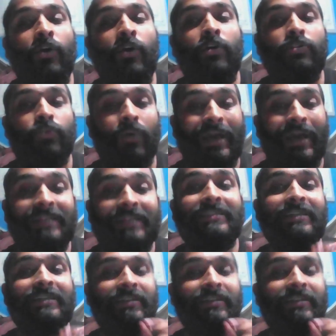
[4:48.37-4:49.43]
So hence
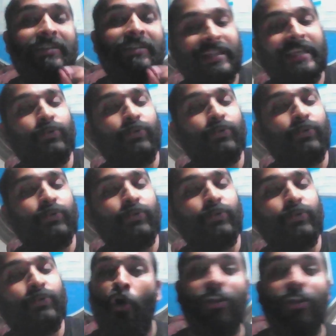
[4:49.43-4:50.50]
degree is 1,
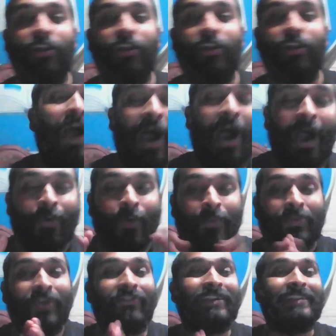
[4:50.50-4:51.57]
order is 1. I hope
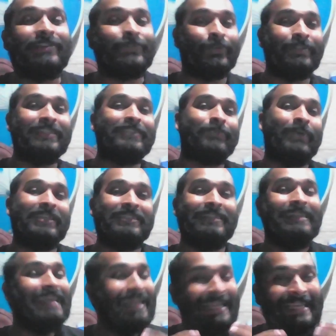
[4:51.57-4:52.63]
you have understood this
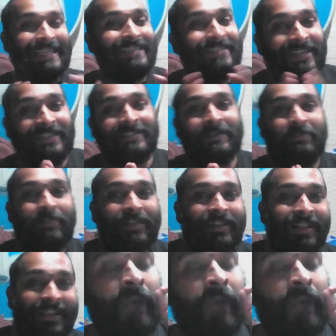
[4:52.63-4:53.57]
question. Easy and simple.